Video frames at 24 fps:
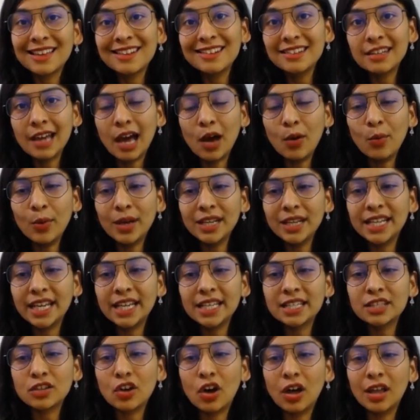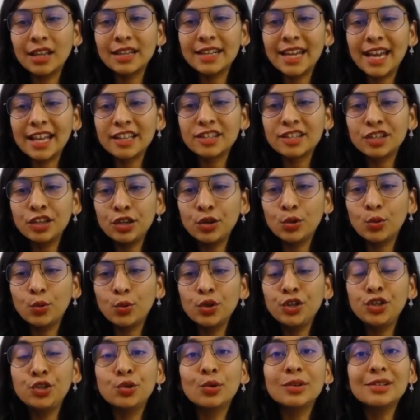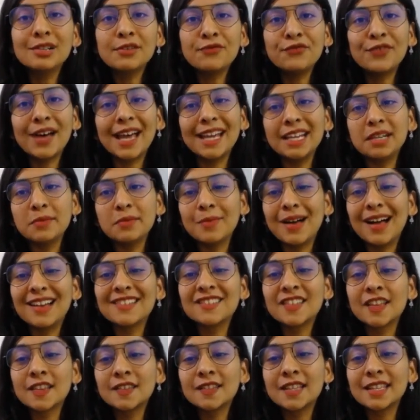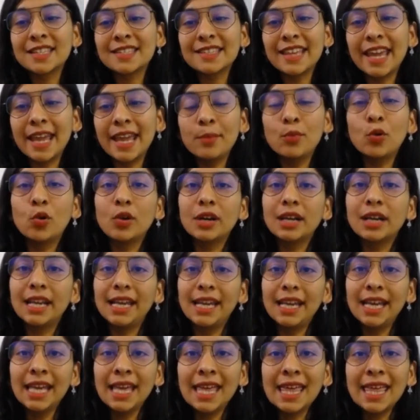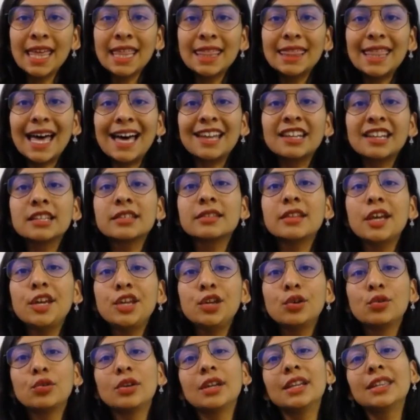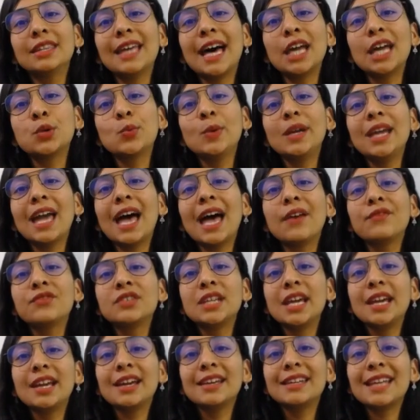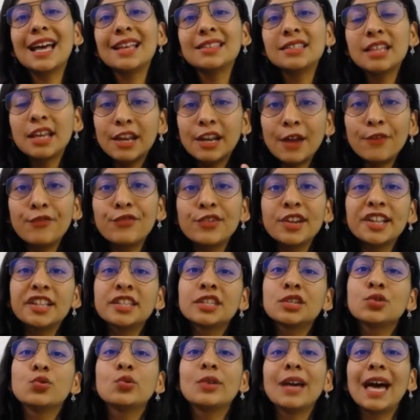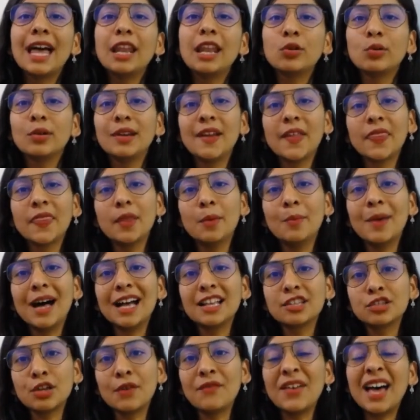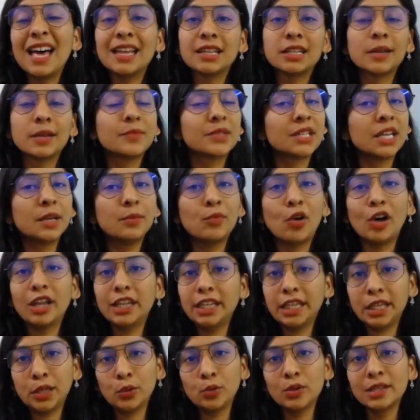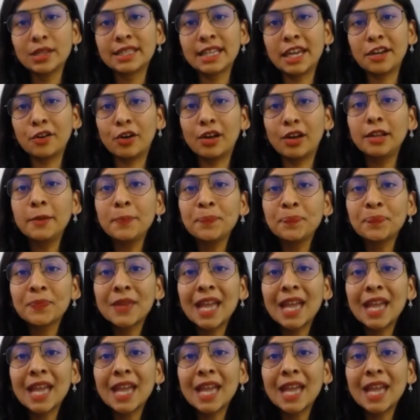nowadays called as U unified mass is the same only that is the unit that we have taken as a reference to calculate the mass of atoms and molecules and all